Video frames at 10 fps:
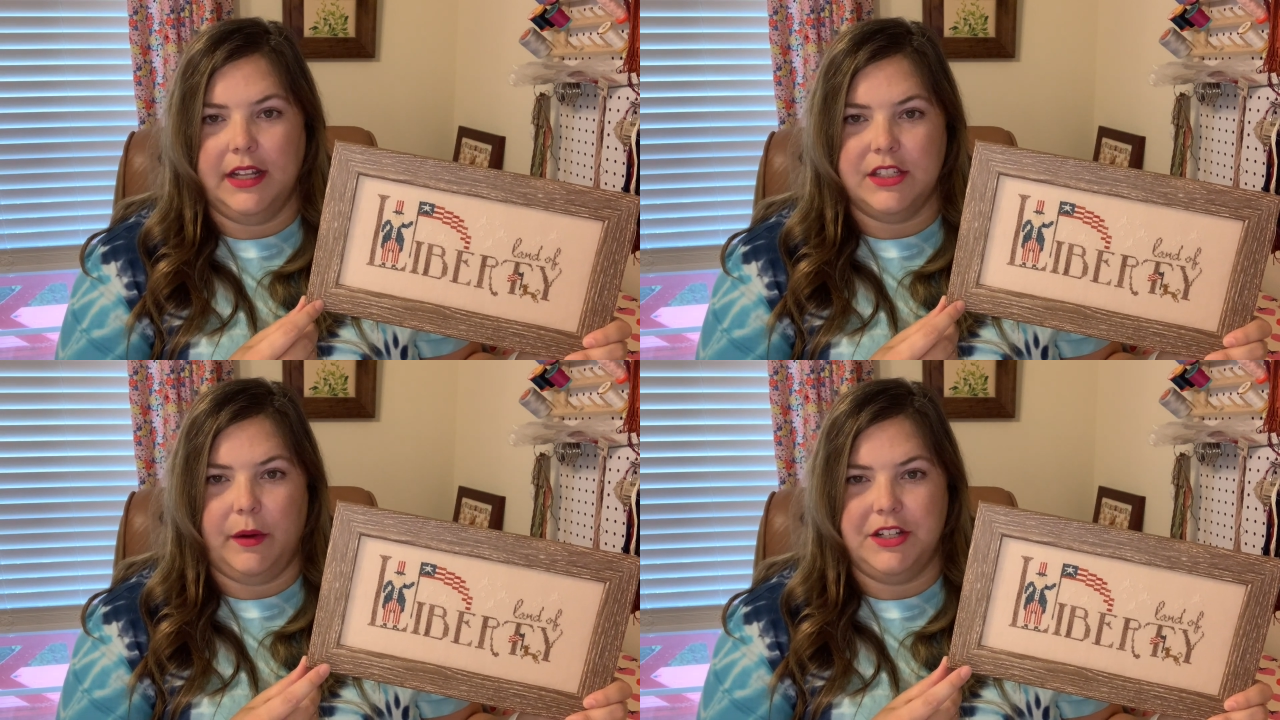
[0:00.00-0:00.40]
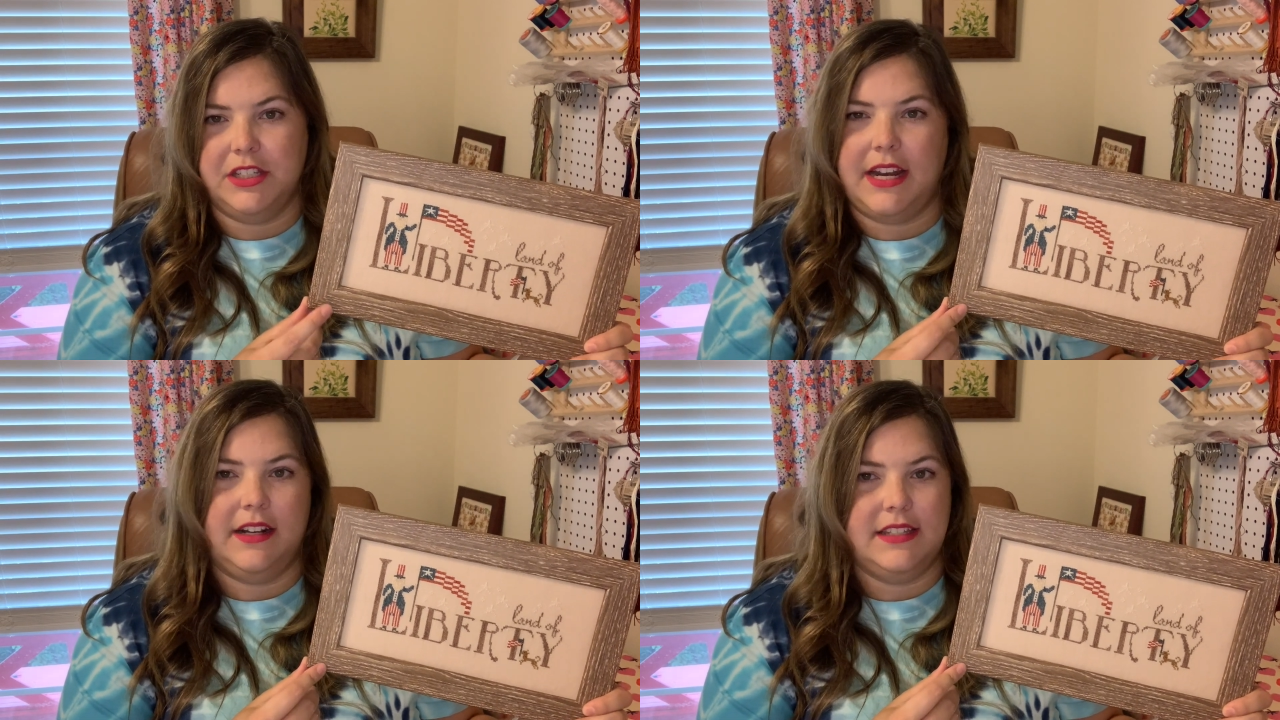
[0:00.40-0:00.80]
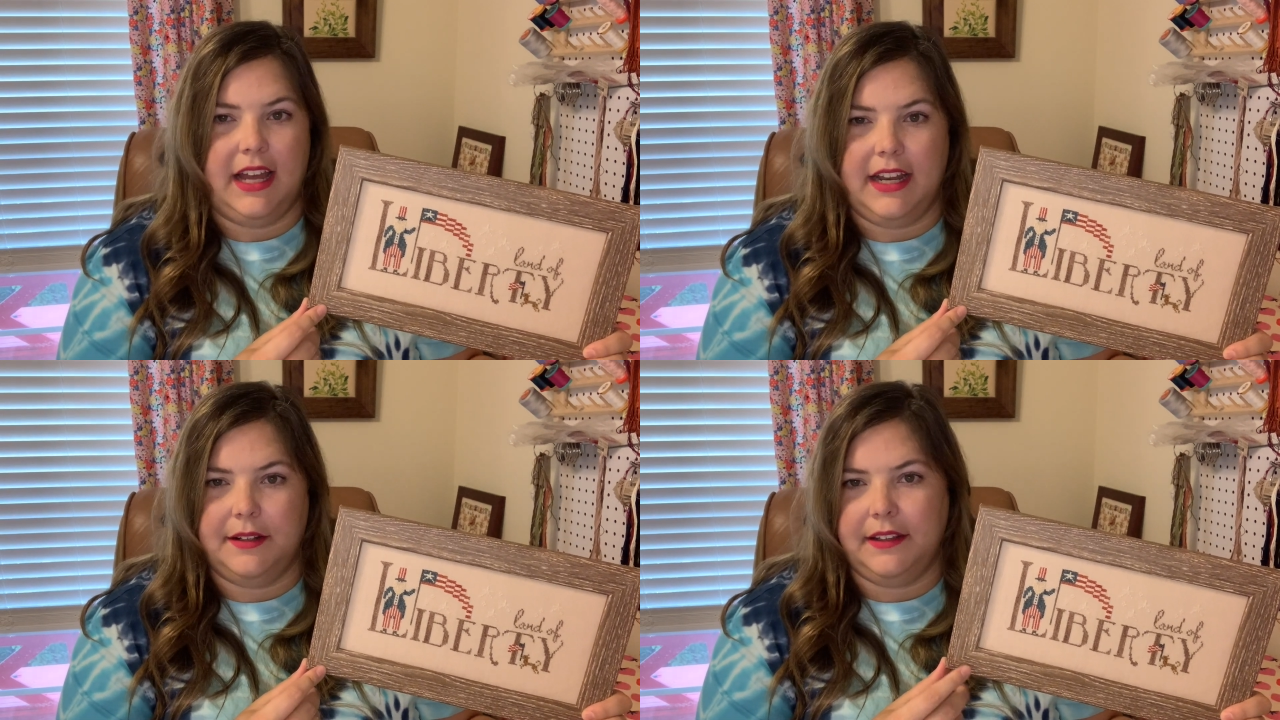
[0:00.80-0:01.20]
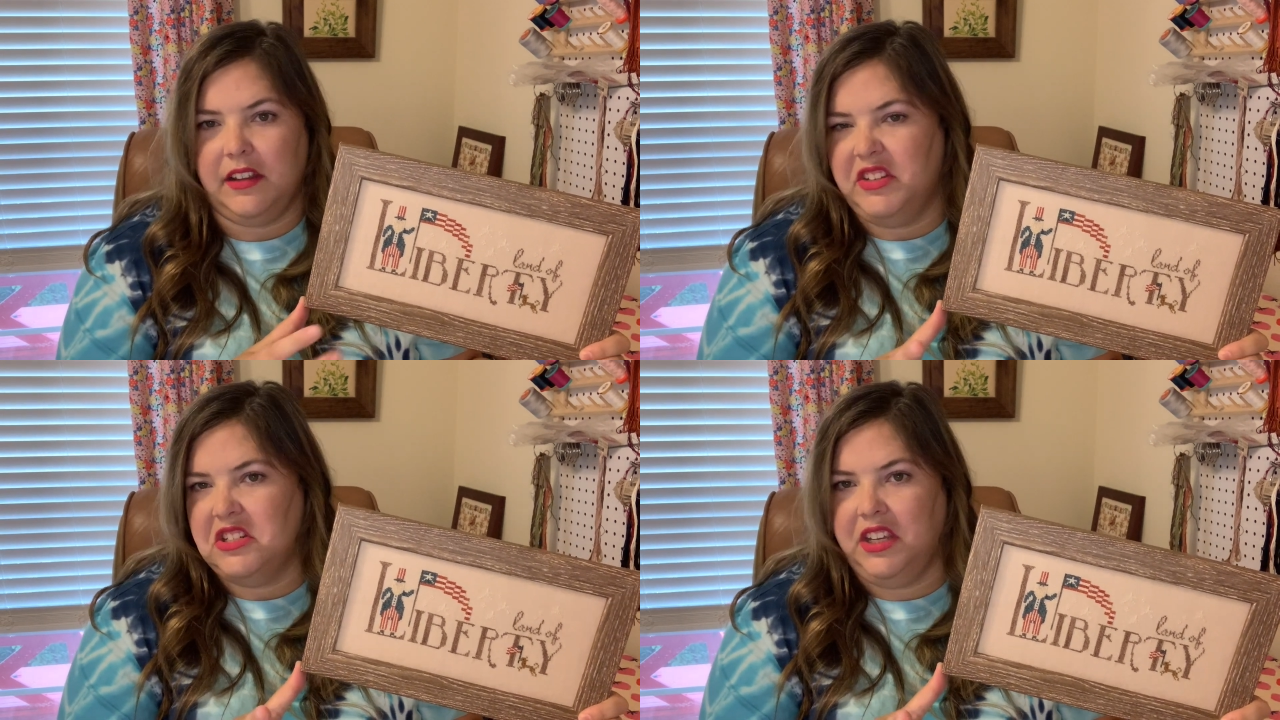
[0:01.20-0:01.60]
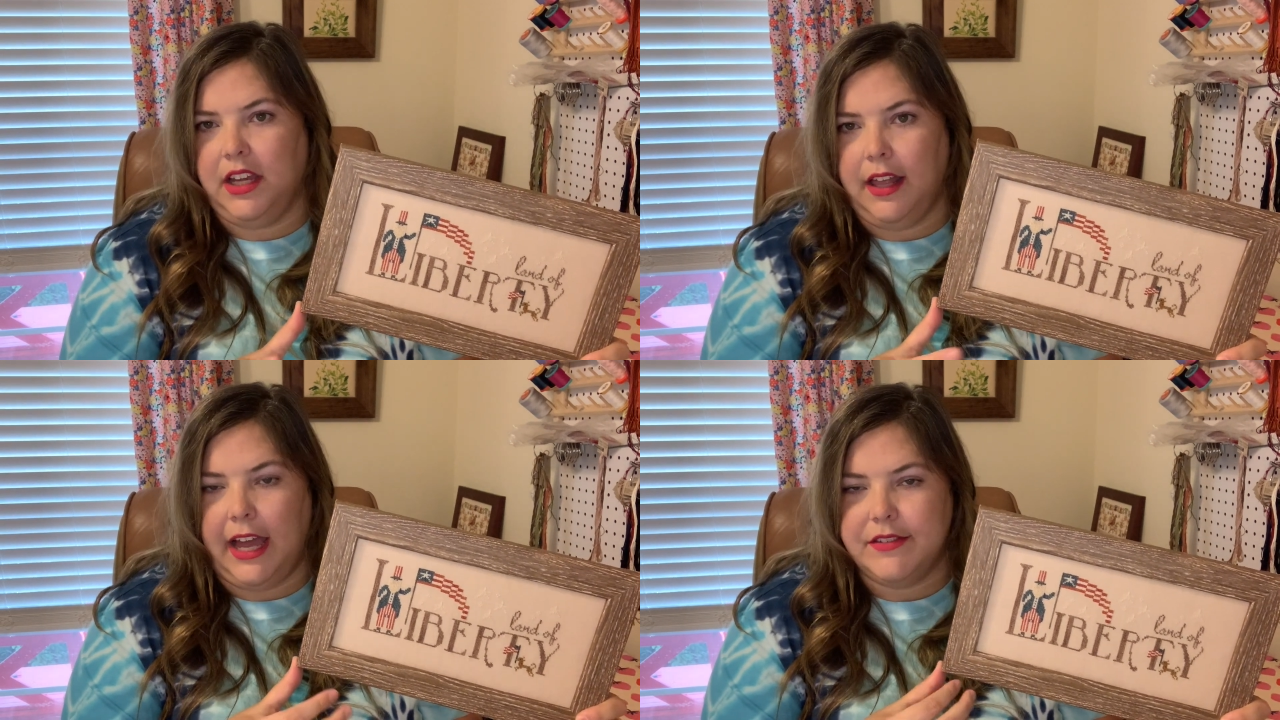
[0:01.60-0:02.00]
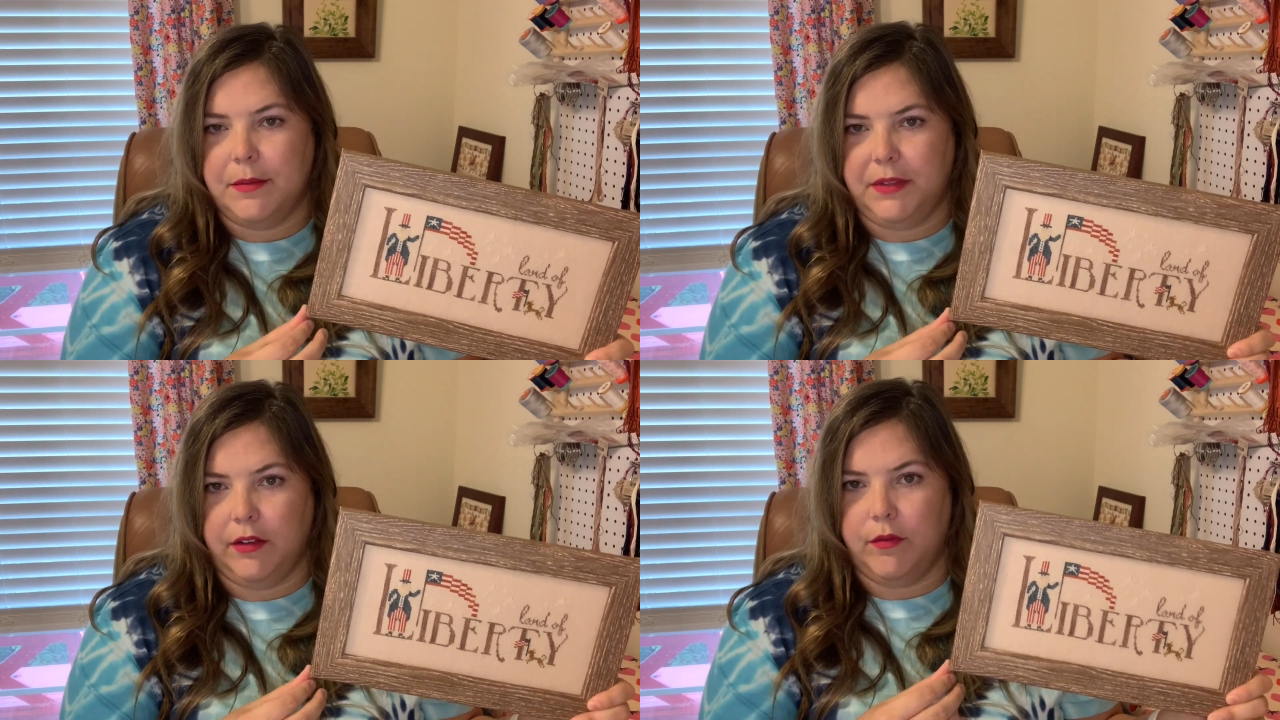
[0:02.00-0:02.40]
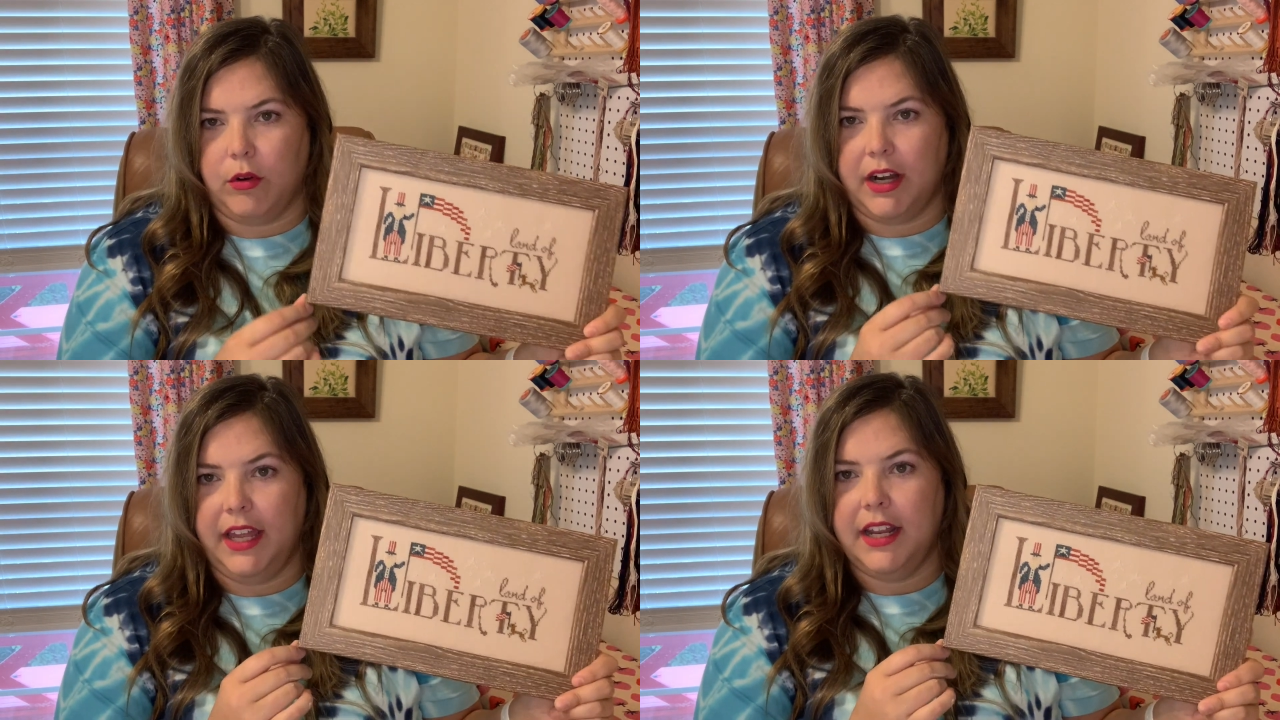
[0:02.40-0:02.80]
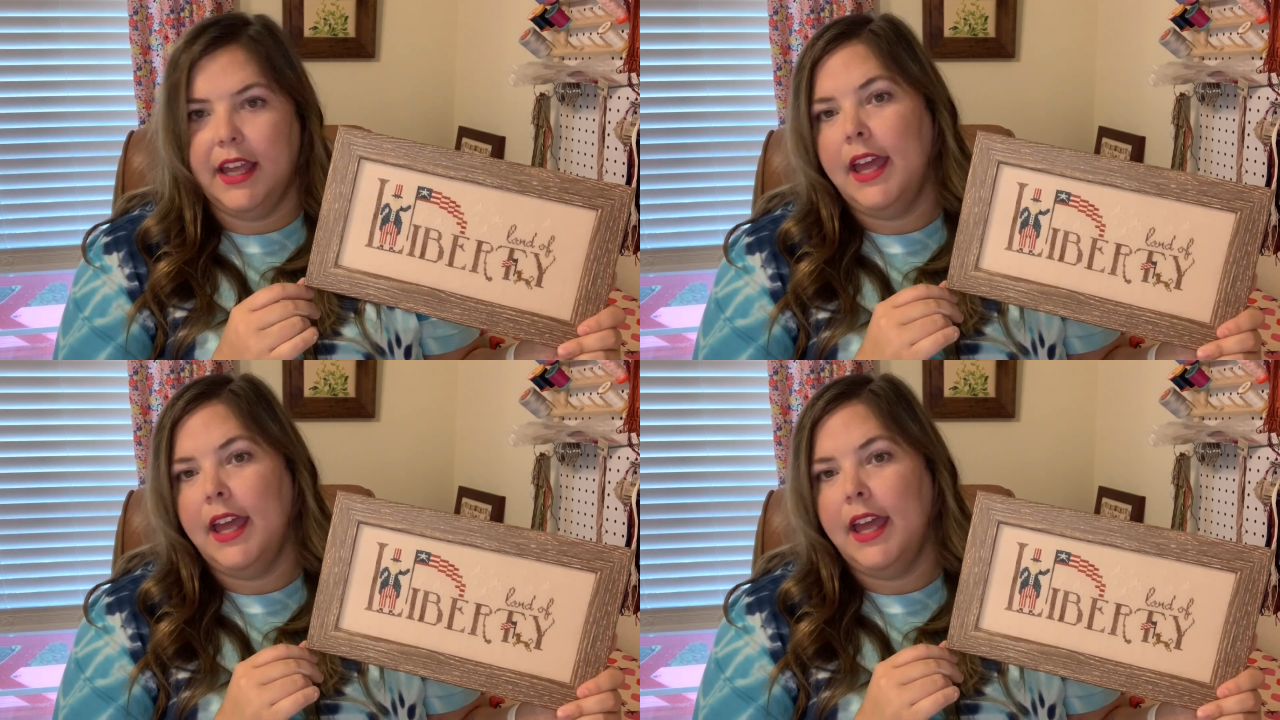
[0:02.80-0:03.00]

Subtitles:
And so I just set it aside and I was like, eventually I'll have something for it.